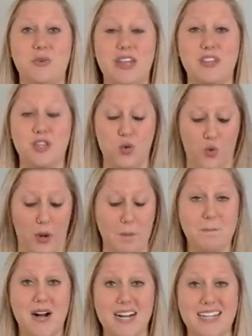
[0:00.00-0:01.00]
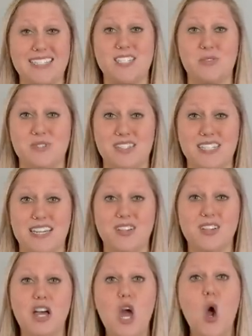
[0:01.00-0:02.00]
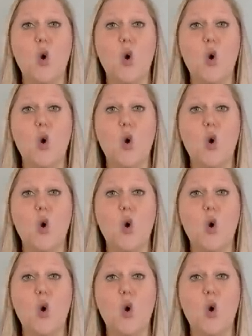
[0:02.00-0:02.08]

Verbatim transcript: with your mugs to seal,